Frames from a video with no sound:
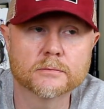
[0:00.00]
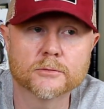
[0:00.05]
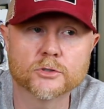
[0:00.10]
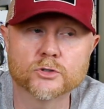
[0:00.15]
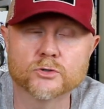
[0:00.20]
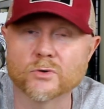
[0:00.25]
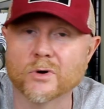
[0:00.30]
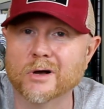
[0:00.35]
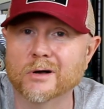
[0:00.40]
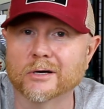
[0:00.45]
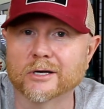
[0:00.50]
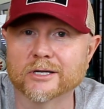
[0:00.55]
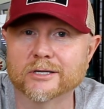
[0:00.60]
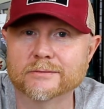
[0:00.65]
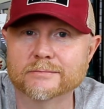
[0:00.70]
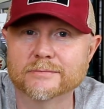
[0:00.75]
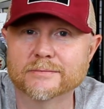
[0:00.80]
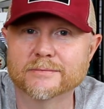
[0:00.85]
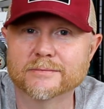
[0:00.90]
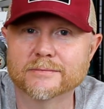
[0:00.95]
drunk.
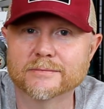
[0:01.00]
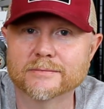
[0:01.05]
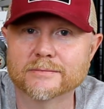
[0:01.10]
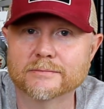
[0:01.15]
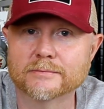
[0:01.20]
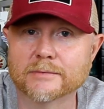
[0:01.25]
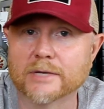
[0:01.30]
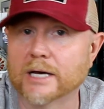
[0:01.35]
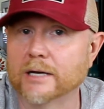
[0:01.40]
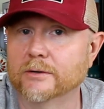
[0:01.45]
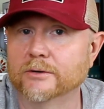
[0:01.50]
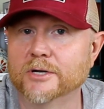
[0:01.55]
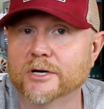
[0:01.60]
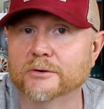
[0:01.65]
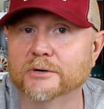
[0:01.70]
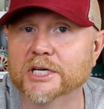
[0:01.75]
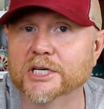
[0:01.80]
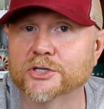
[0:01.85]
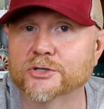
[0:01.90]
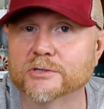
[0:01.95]
I don't
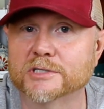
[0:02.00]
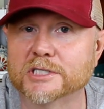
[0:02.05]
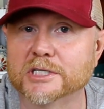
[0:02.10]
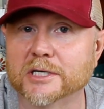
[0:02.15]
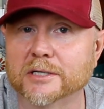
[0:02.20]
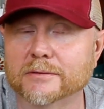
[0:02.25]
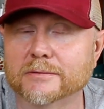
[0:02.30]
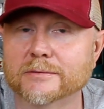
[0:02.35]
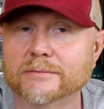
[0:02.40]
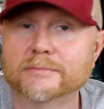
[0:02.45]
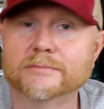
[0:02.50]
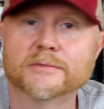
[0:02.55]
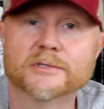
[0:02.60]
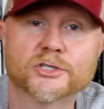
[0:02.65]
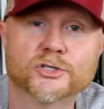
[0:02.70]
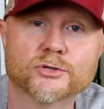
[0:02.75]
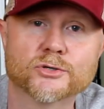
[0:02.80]
know, interesting. It's